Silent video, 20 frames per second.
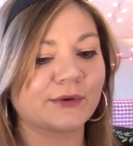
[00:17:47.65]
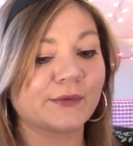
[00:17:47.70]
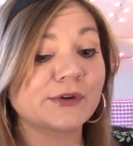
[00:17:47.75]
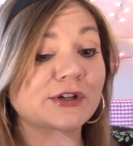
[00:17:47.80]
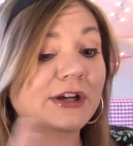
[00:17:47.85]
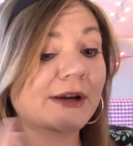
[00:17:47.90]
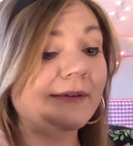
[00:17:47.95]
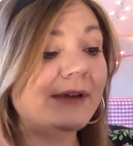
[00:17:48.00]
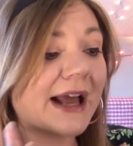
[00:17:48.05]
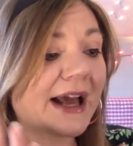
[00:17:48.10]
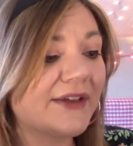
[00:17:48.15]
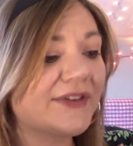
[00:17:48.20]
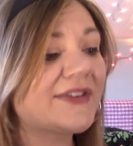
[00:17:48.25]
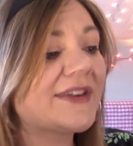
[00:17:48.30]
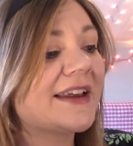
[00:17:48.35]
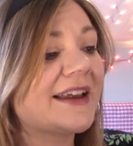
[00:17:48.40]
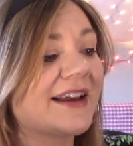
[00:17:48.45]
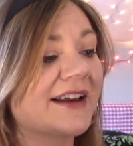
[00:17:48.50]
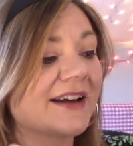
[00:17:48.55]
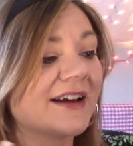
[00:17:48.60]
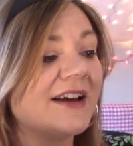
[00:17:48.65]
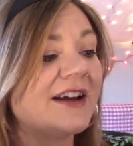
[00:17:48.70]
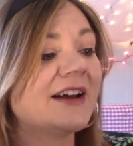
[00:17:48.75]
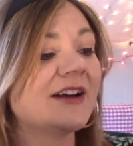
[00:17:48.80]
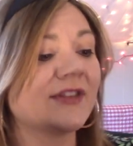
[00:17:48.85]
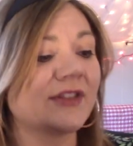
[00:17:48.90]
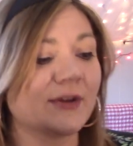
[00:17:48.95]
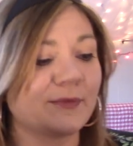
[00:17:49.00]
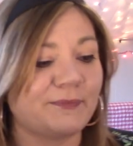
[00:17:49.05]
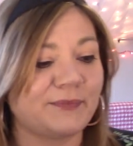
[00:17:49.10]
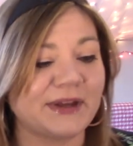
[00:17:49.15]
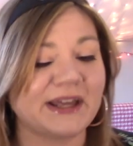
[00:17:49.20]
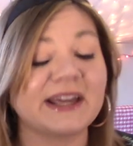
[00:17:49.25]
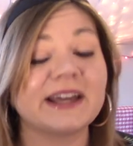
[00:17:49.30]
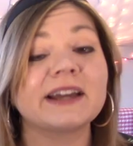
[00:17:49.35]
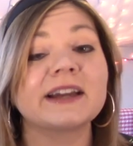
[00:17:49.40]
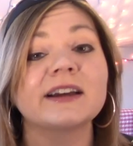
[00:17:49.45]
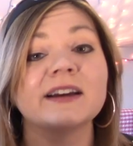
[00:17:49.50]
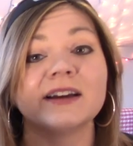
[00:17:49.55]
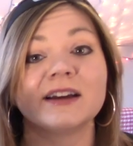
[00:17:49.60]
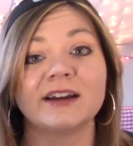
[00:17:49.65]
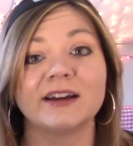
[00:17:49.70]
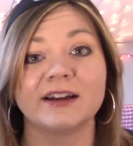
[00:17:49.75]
which I'm guessing the big